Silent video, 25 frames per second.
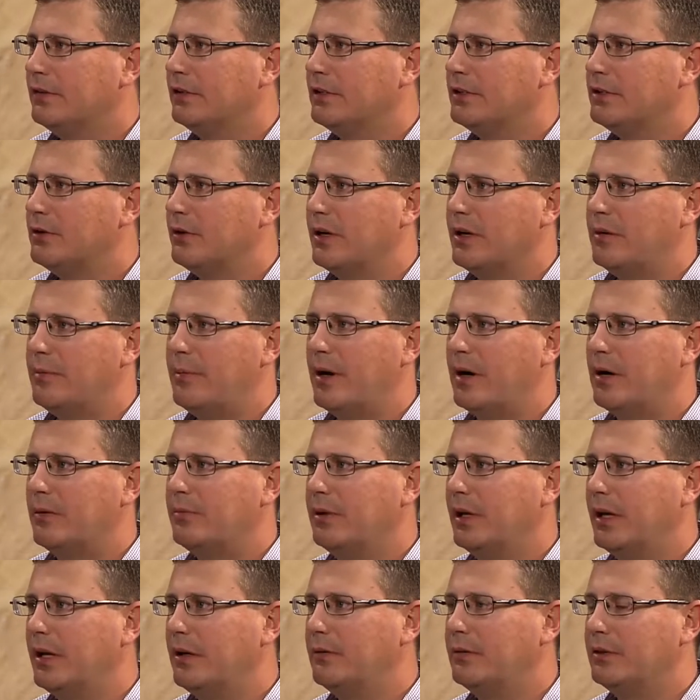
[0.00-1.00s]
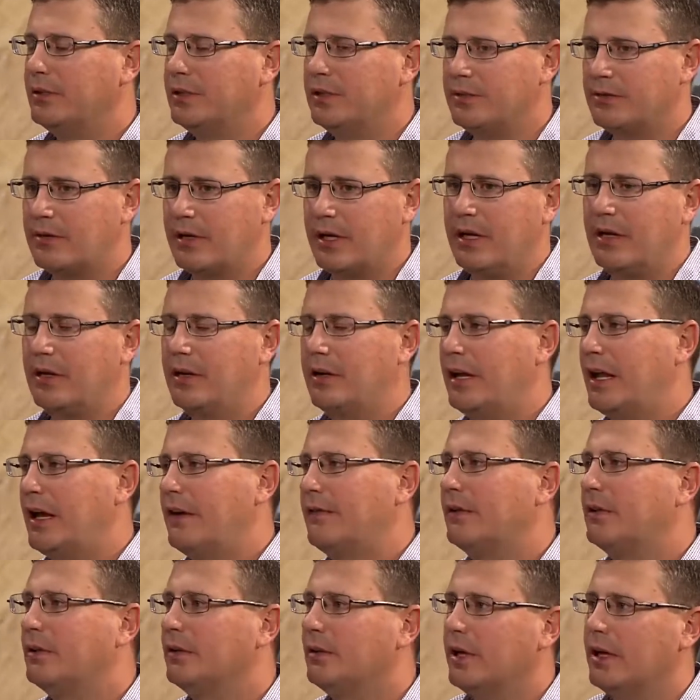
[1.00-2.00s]
the Cholla power plant, which is right here in
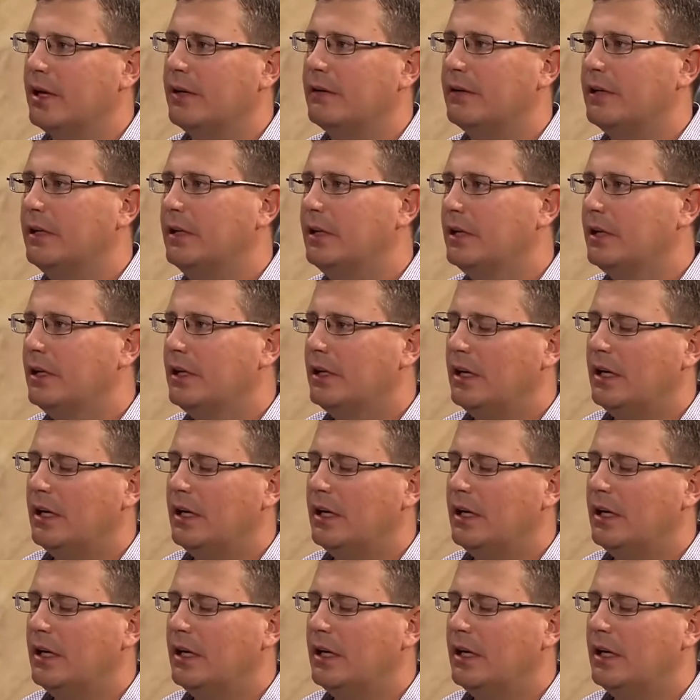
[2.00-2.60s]
Navajo County.